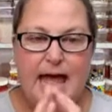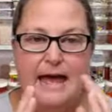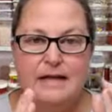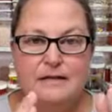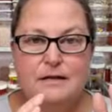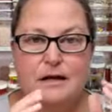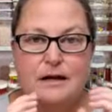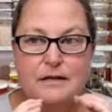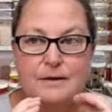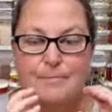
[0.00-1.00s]
and
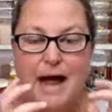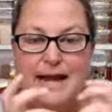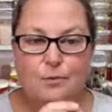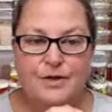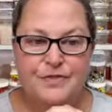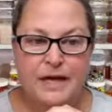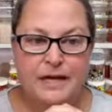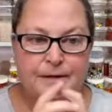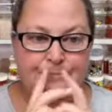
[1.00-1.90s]
combine it with a